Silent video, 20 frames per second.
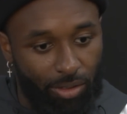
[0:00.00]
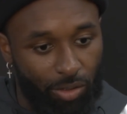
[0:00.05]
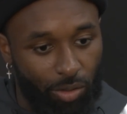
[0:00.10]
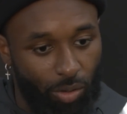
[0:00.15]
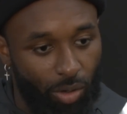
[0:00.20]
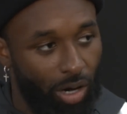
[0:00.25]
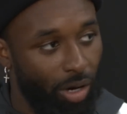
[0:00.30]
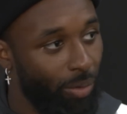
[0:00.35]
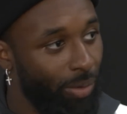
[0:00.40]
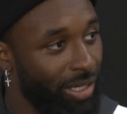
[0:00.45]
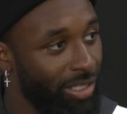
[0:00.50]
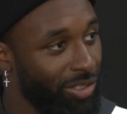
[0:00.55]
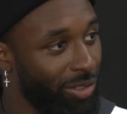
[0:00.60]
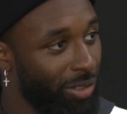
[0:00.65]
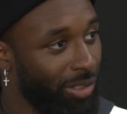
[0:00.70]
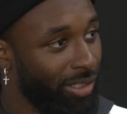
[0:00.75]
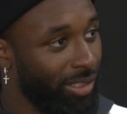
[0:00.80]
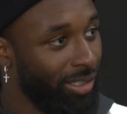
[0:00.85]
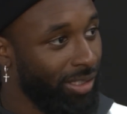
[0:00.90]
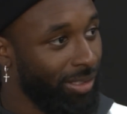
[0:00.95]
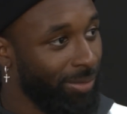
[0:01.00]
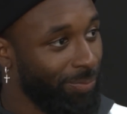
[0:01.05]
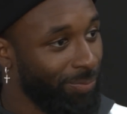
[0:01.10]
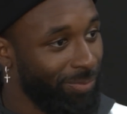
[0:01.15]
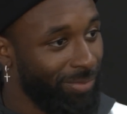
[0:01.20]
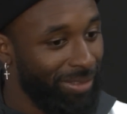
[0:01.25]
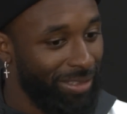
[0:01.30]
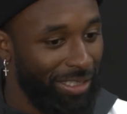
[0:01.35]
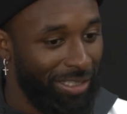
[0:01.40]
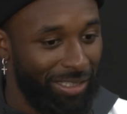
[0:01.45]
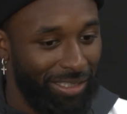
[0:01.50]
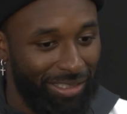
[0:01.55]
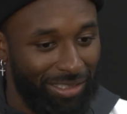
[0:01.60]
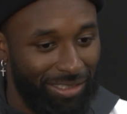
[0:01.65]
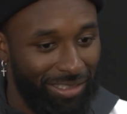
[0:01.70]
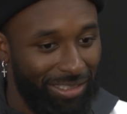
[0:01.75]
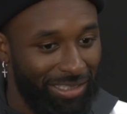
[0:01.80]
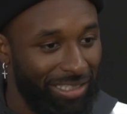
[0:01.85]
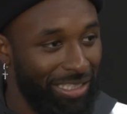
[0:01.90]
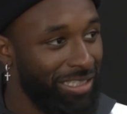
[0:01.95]
you always on the
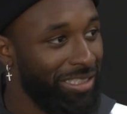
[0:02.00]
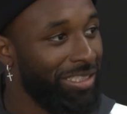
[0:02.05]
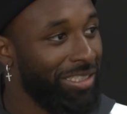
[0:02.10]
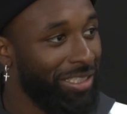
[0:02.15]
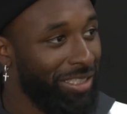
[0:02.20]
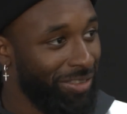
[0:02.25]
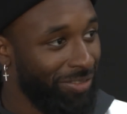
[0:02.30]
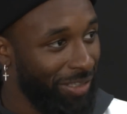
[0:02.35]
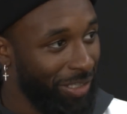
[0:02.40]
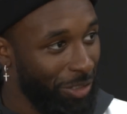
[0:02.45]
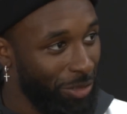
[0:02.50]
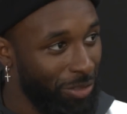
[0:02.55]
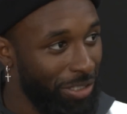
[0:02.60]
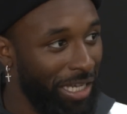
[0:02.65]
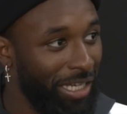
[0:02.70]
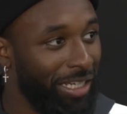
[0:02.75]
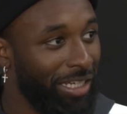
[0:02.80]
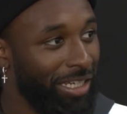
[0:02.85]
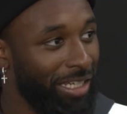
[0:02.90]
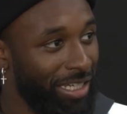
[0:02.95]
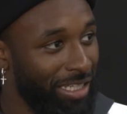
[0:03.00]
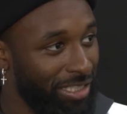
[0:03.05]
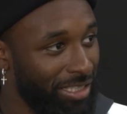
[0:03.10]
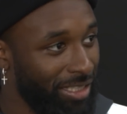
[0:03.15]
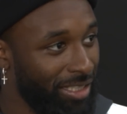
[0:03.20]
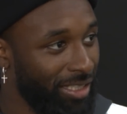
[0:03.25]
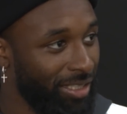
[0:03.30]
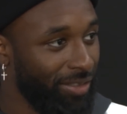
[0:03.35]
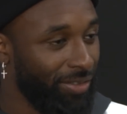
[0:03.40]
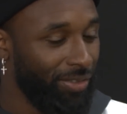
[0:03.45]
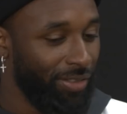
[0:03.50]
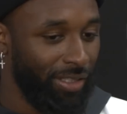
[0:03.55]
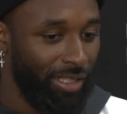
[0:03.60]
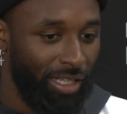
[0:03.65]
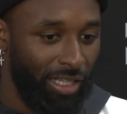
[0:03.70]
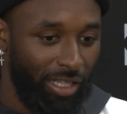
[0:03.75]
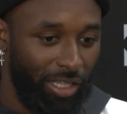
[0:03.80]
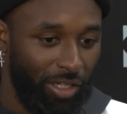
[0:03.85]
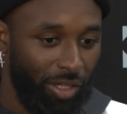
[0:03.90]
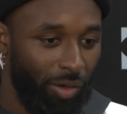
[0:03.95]
initiative, like you taking initiative,
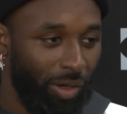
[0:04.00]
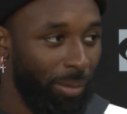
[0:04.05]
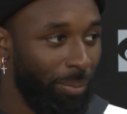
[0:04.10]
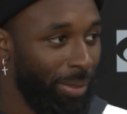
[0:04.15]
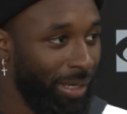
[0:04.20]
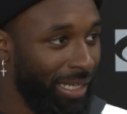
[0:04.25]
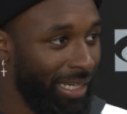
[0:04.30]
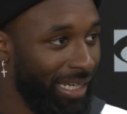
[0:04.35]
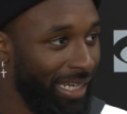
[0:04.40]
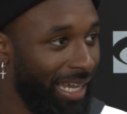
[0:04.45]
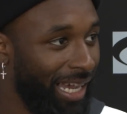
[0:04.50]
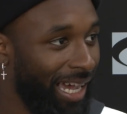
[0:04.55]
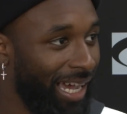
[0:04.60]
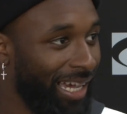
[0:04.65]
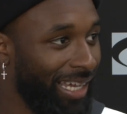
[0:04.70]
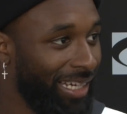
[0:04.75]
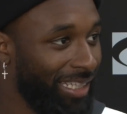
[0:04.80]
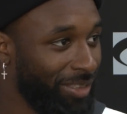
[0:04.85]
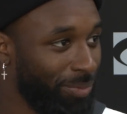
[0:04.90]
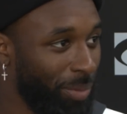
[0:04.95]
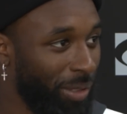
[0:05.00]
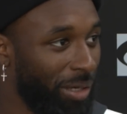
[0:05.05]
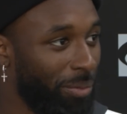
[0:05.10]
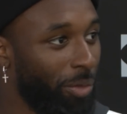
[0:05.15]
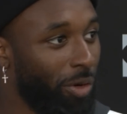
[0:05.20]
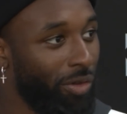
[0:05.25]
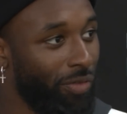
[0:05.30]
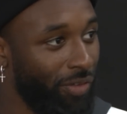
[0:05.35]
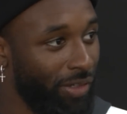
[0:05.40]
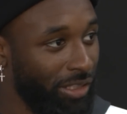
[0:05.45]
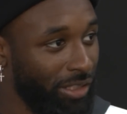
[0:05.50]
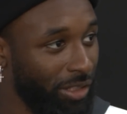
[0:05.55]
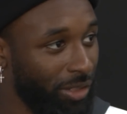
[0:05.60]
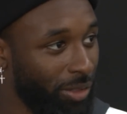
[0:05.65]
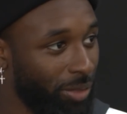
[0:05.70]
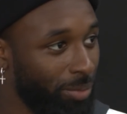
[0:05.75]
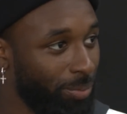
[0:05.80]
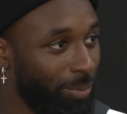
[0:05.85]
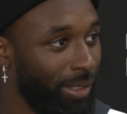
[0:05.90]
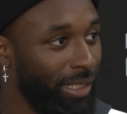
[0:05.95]
you know, and being a guy that's being more
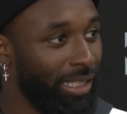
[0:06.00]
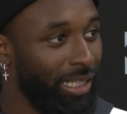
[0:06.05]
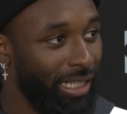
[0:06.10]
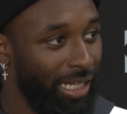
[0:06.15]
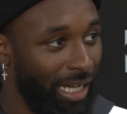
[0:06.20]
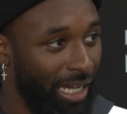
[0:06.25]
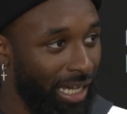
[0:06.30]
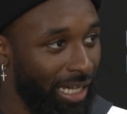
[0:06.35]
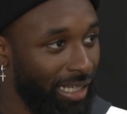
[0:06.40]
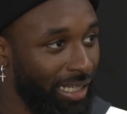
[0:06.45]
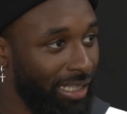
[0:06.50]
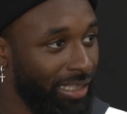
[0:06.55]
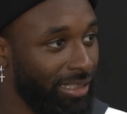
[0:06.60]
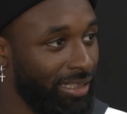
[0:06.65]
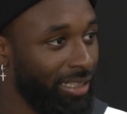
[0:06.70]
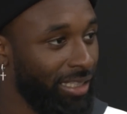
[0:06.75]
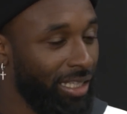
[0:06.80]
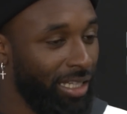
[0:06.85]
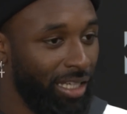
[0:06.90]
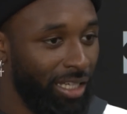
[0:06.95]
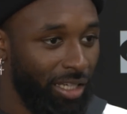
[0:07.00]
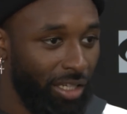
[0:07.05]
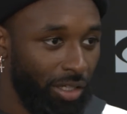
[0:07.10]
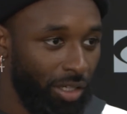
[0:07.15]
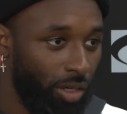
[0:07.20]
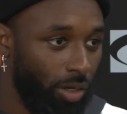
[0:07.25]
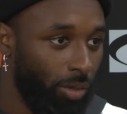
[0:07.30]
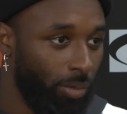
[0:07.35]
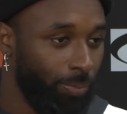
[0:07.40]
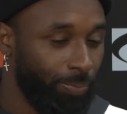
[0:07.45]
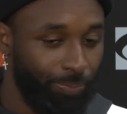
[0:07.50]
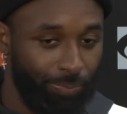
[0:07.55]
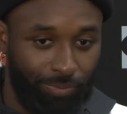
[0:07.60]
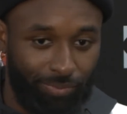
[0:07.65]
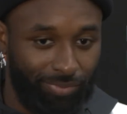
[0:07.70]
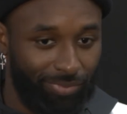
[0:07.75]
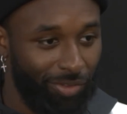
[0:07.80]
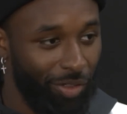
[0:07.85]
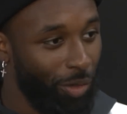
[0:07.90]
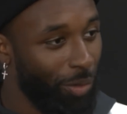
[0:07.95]
physical, being a guy that's, you know,
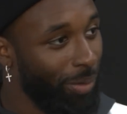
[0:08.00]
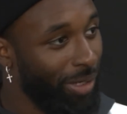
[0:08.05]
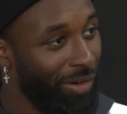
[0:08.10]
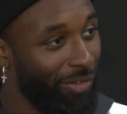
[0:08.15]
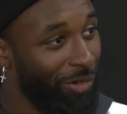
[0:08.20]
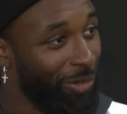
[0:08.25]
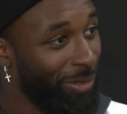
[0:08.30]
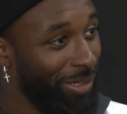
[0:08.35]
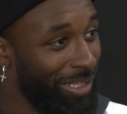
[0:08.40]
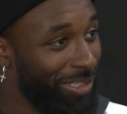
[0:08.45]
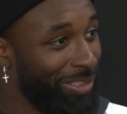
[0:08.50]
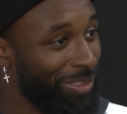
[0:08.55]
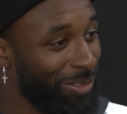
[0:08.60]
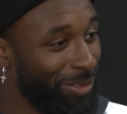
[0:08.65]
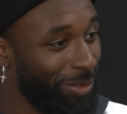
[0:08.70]
doing whatever you need to